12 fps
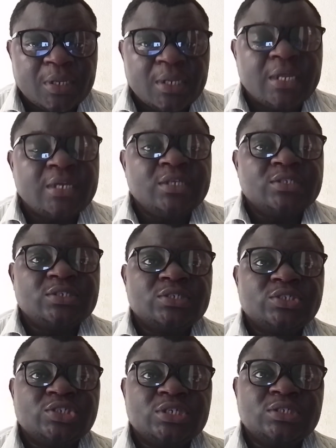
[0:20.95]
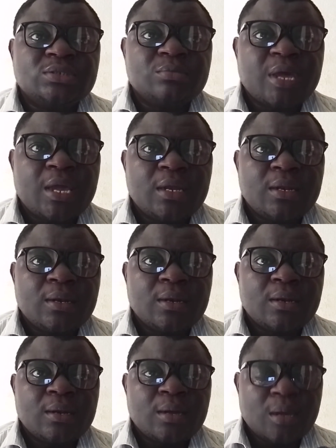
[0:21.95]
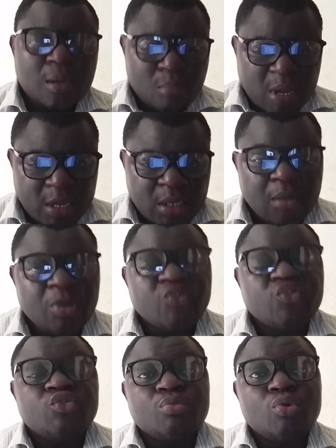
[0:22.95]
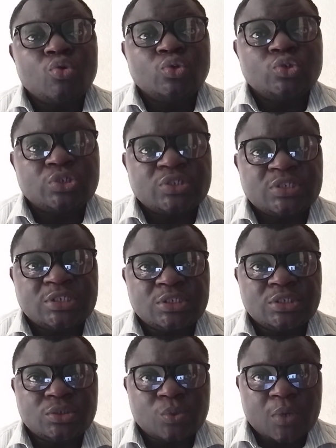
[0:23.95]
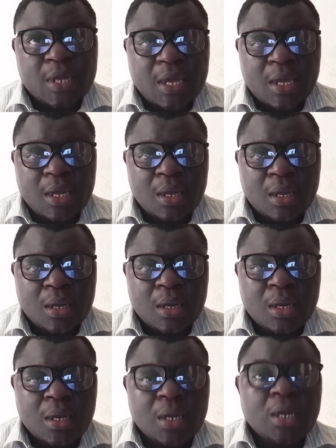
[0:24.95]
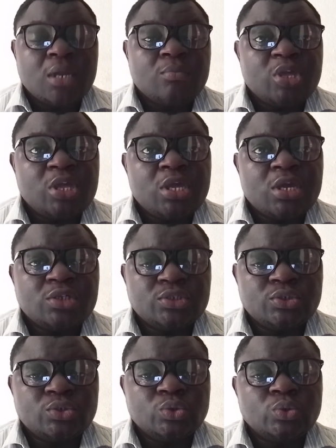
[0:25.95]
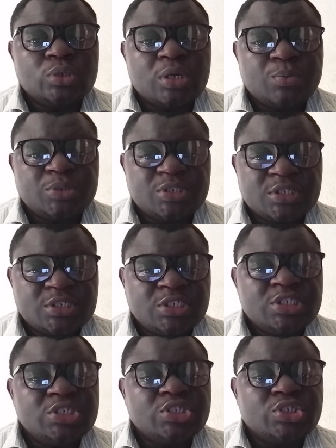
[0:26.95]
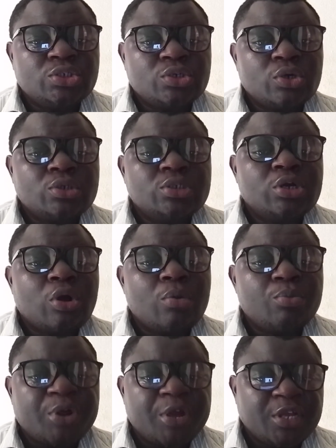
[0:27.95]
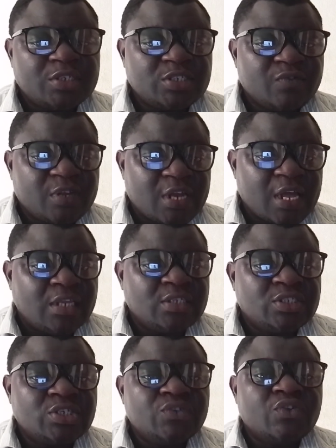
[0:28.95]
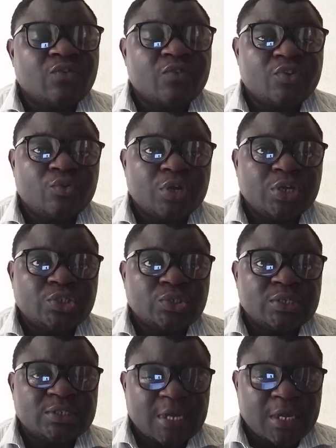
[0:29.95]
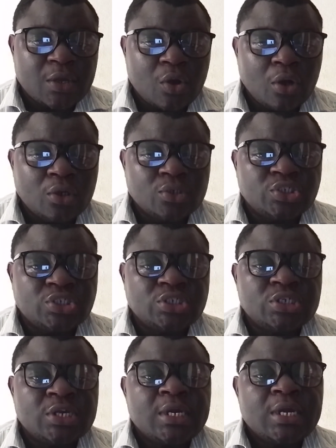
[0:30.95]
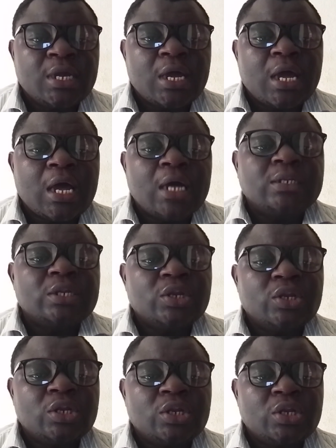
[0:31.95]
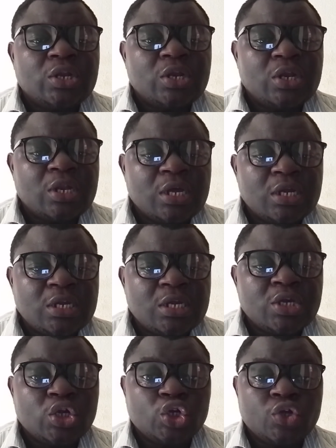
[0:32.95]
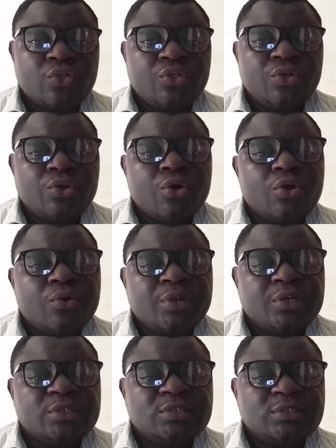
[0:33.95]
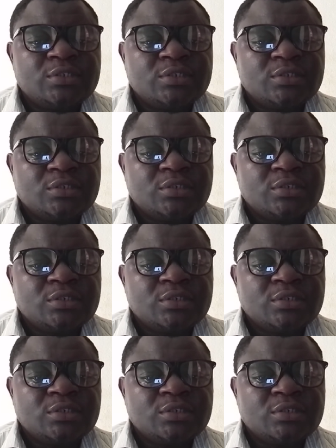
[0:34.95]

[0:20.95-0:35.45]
ladies and gentlemen. My name is Mbu Trustin Yawake. I am here to do a presentation on the comprehensive analysis of educational psychology and learning theories.